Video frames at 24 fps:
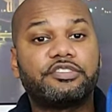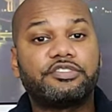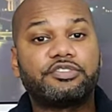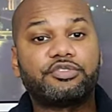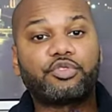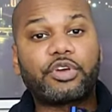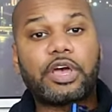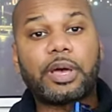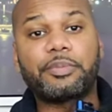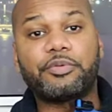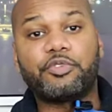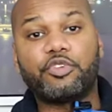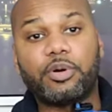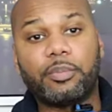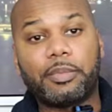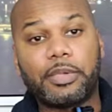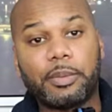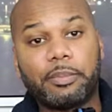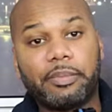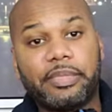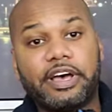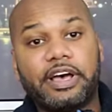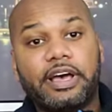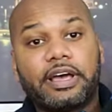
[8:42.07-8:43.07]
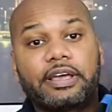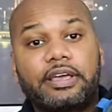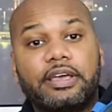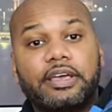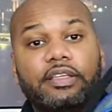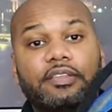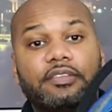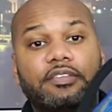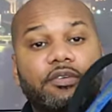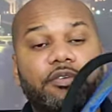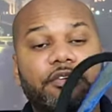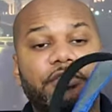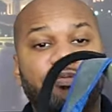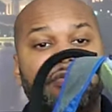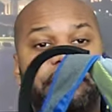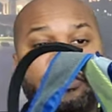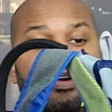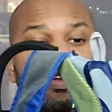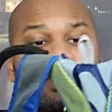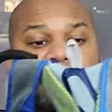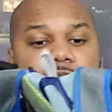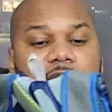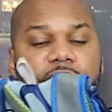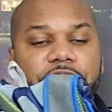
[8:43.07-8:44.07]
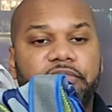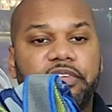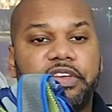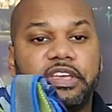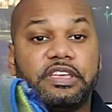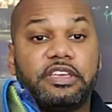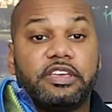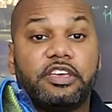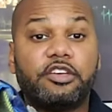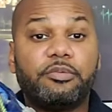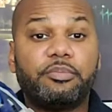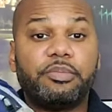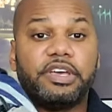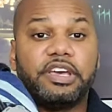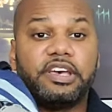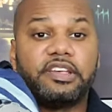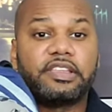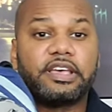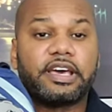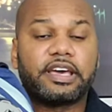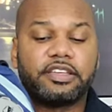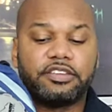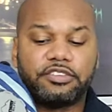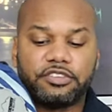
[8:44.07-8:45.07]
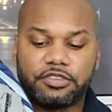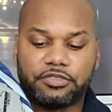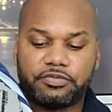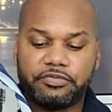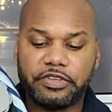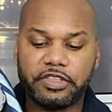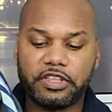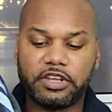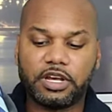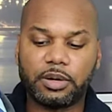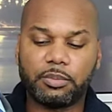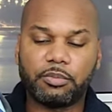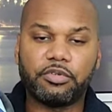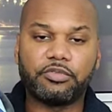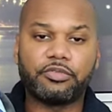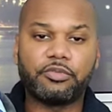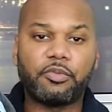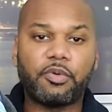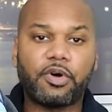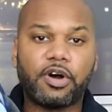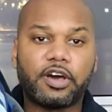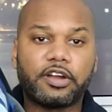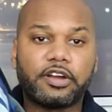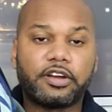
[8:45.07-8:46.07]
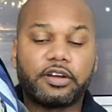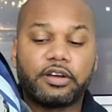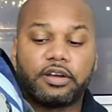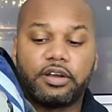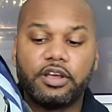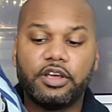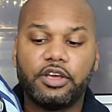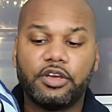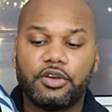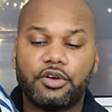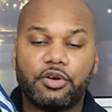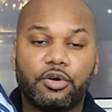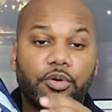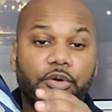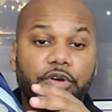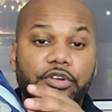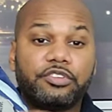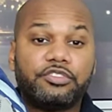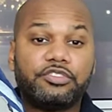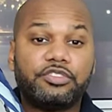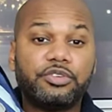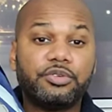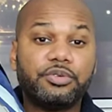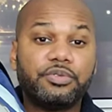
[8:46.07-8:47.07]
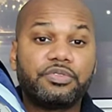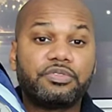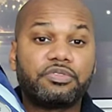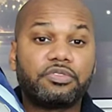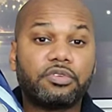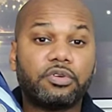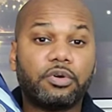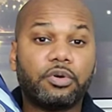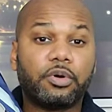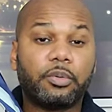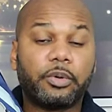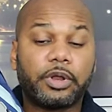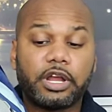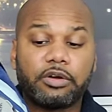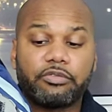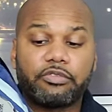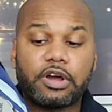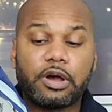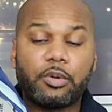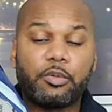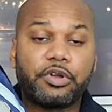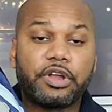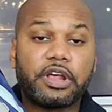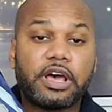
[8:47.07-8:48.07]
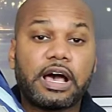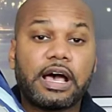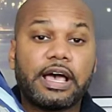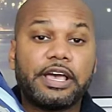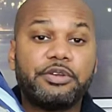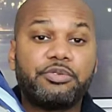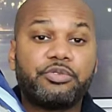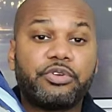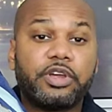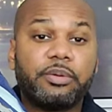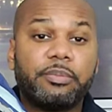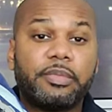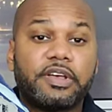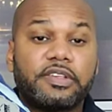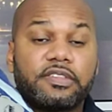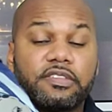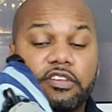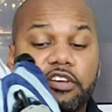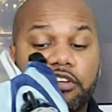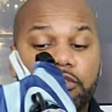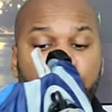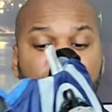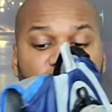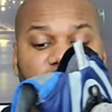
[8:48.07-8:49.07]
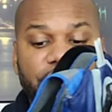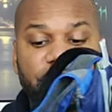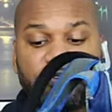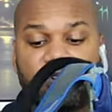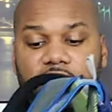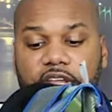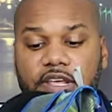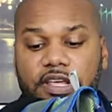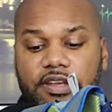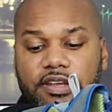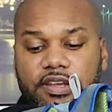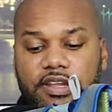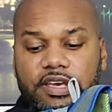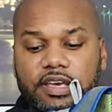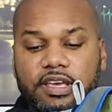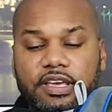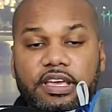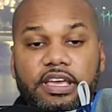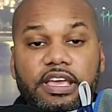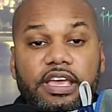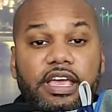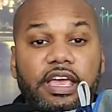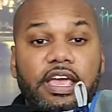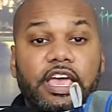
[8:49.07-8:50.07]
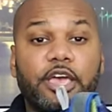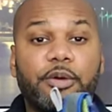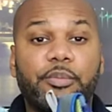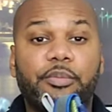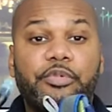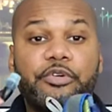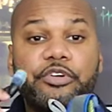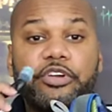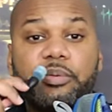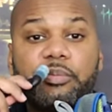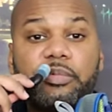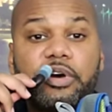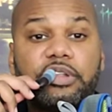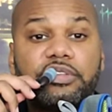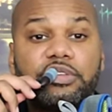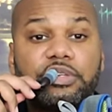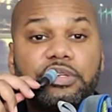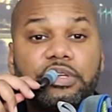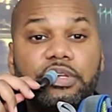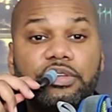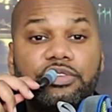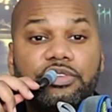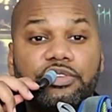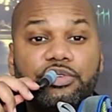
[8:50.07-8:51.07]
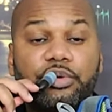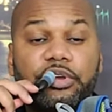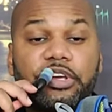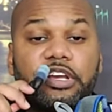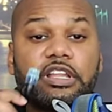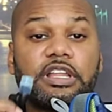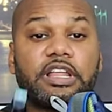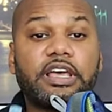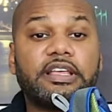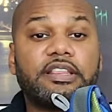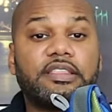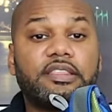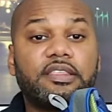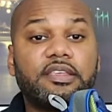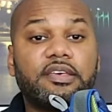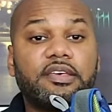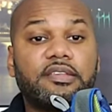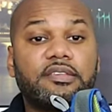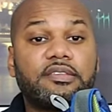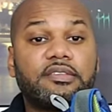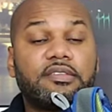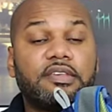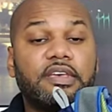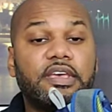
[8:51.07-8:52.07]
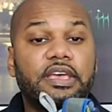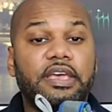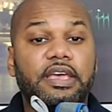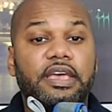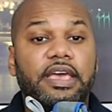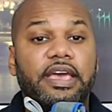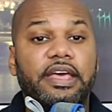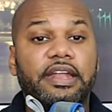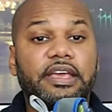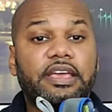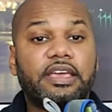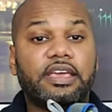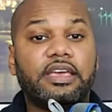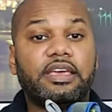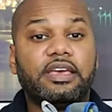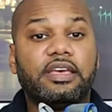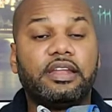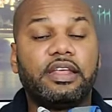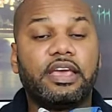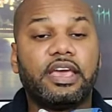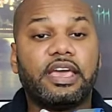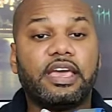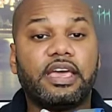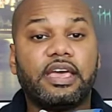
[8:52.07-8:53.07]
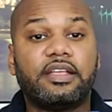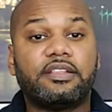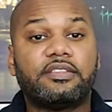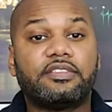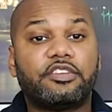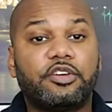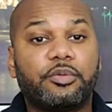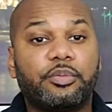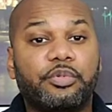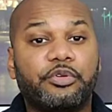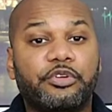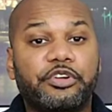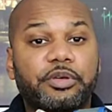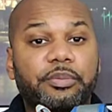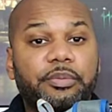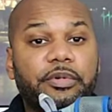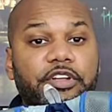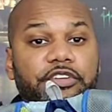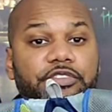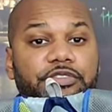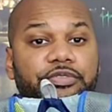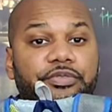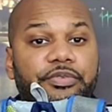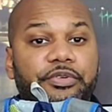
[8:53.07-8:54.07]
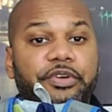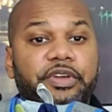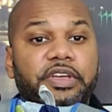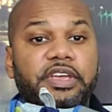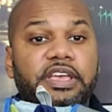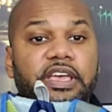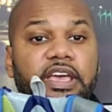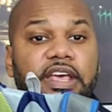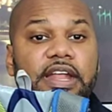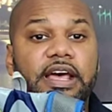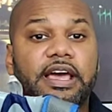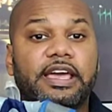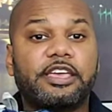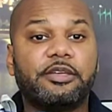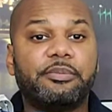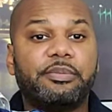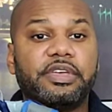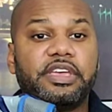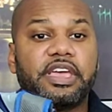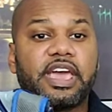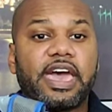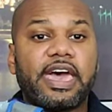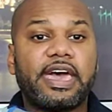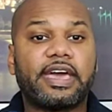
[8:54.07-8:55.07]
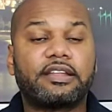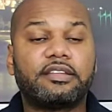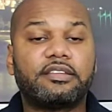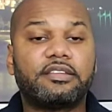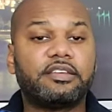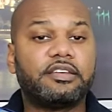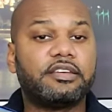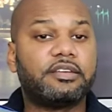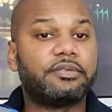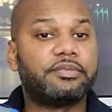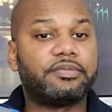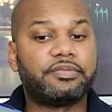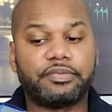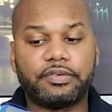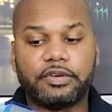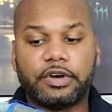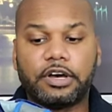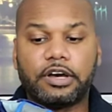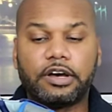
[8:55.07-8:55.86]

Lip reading: strapped on my back. And so it's very convenient because I can just fill it up with water or juice or whatever I want to hydrate myself with on that day, and pretty much just drink like this. And again, hands are pretty much free, and I can be active